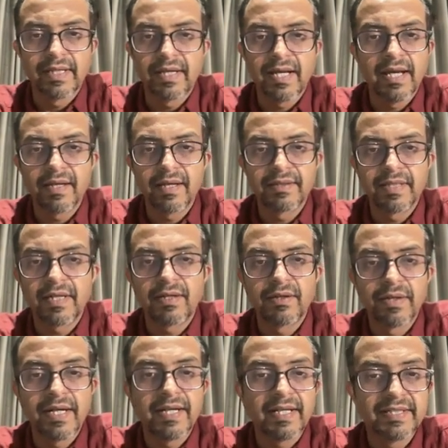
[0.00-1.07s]
There are
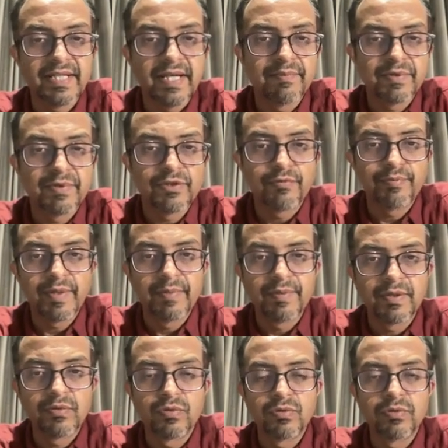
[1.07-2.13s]
great examples of
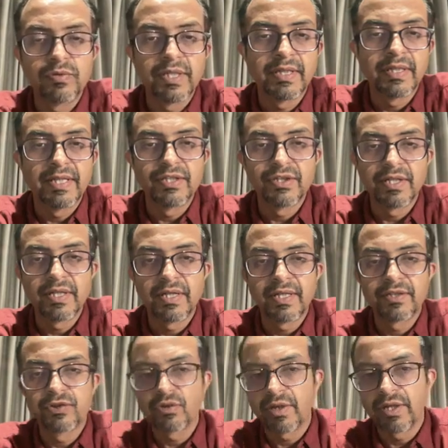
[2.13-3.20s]
people who did
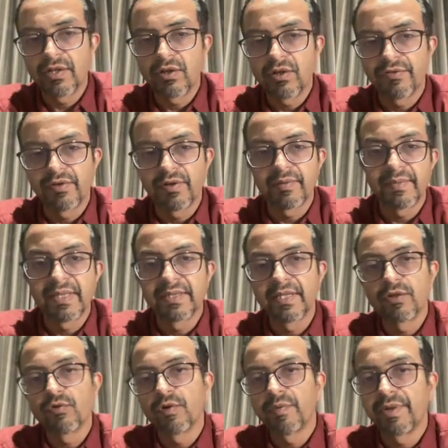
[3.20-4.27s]
engineering, joined a law firm, and
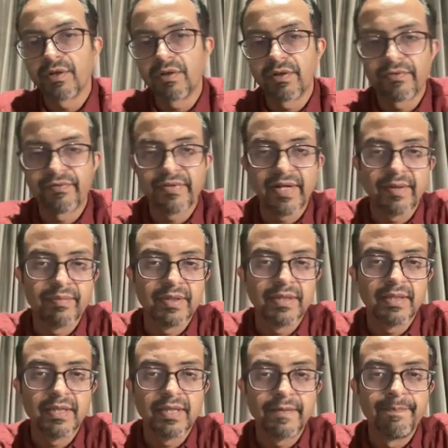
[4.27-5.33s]
then over a period of time
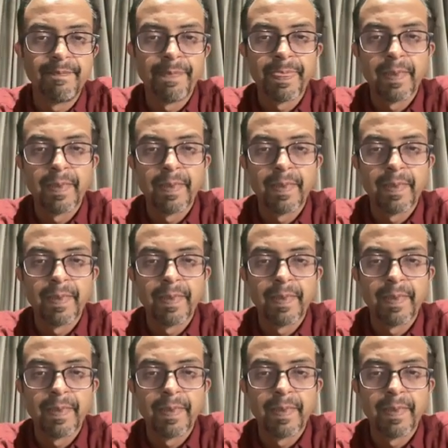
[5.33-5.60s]
they did